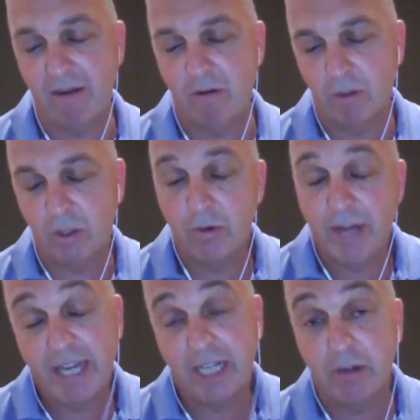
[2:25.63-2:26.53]
or
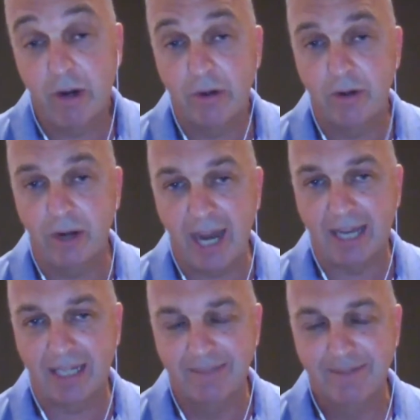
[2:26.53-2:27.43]
creating your own
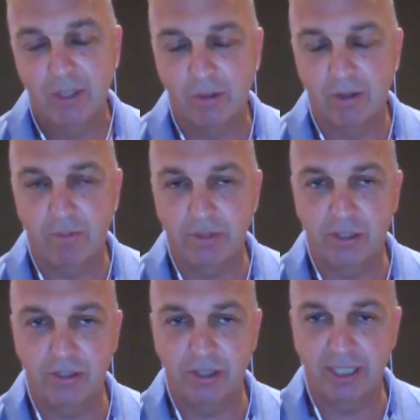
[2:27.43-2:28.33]
luck or
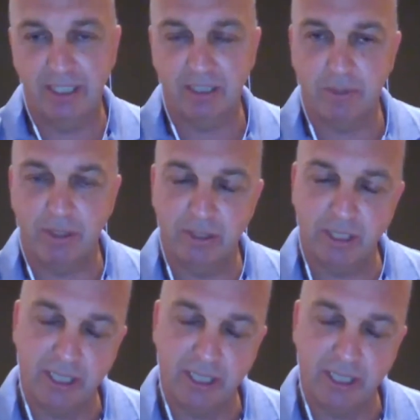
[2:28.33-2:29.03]
opportunity, I suppose.